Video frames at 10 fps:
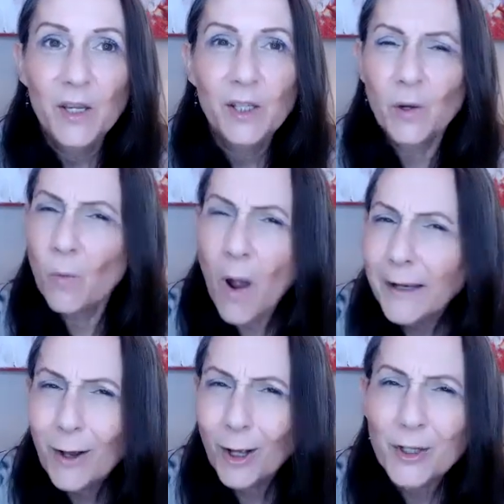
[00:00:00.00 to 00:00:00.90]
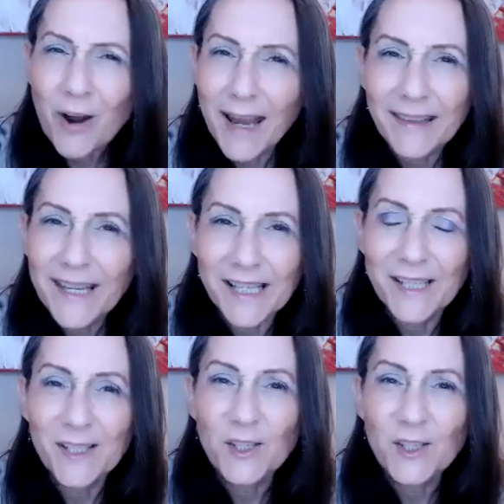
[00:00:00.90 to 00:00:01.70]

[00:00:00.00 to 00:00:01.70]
So why not try this